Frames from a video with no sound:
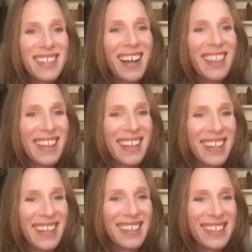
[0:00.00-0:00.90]
I think it
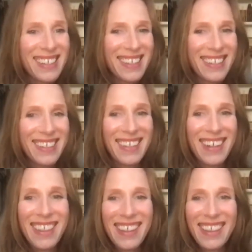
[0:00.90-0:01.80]
is. I
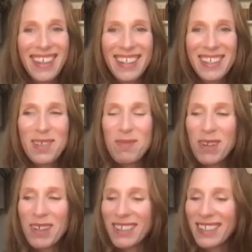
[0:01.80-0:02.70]
think okay. That is the
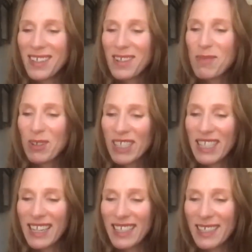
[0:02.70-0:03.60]
word,
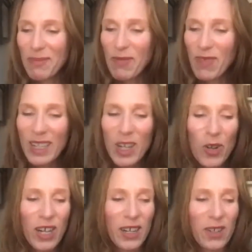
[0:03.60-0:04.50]
homeostasis. My friend
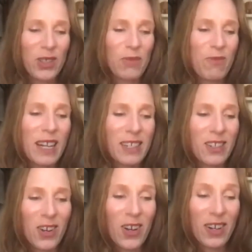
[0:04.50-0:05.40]
Noga, who's a
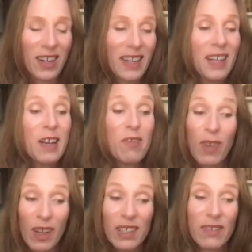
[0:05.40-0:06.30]
writer on
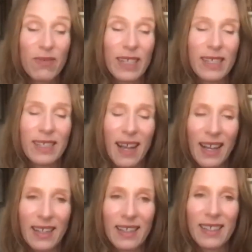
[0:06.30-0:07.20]
philosophy and
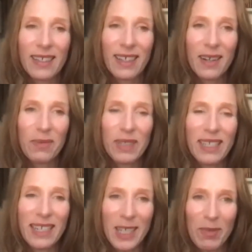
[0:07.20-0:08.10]
science, was
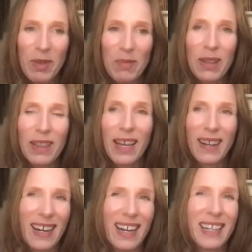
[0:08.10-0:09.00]
teaching me about that,
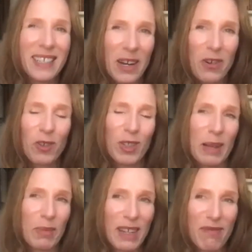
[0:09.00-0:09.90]
and
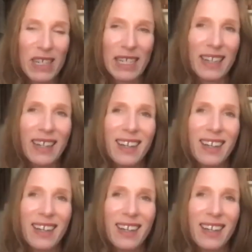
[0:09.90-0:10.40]
interoceptivity.